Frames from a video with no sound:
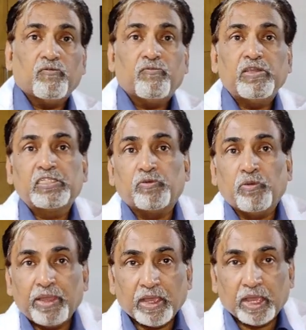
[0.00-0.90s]
which
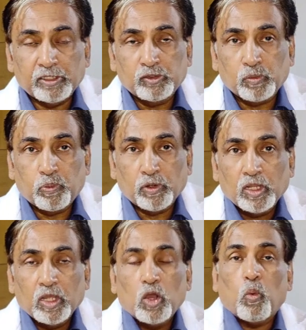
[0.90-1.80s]
way I should put,
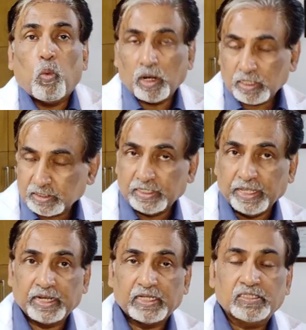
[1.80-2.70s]
what is the
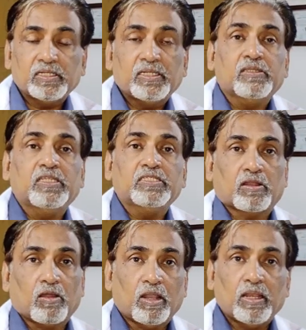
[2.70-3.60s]
direction. These
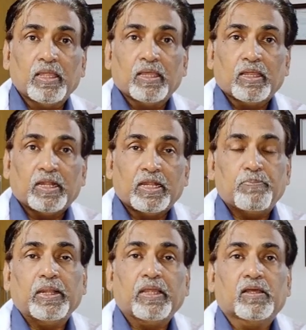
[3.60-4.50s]
are all
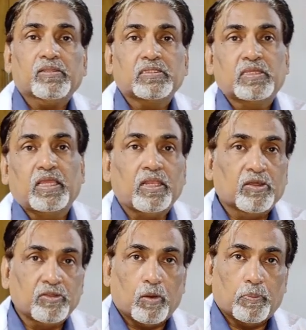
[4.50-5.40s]
depending on the skill
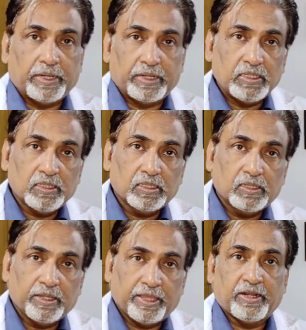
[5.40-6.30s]
of the operating
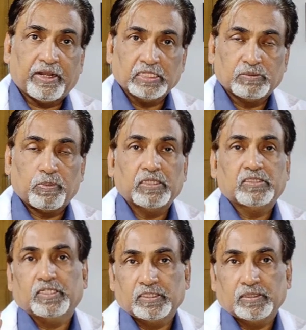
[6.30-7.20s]
hair transplant
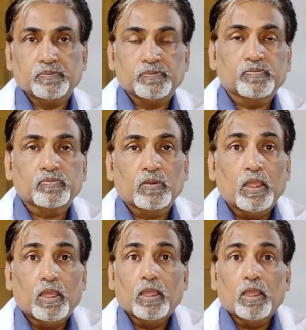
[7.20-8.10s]
surgeon.
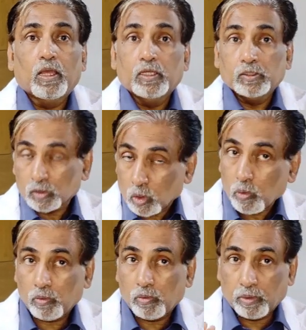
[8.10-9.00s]
So
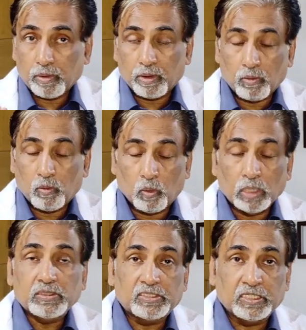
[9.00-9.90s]
now,
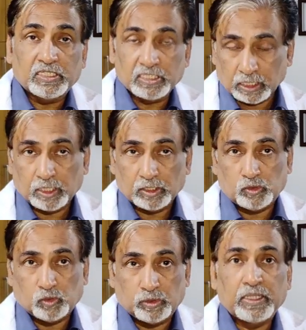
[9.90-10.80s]
once this is
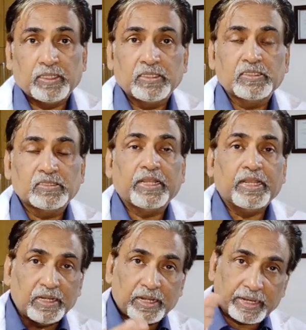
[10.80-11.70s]
understood, that this is an
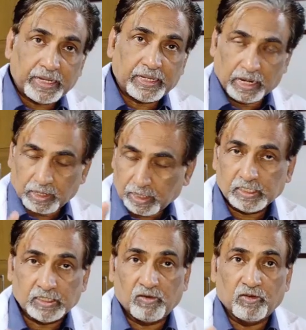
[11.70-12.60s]
intricate
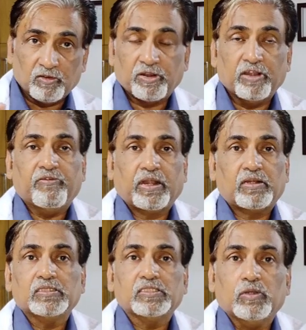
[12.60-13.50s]
calculation of different
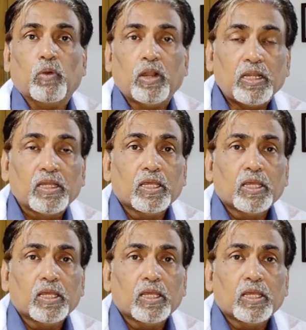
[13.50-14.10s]
factors involved,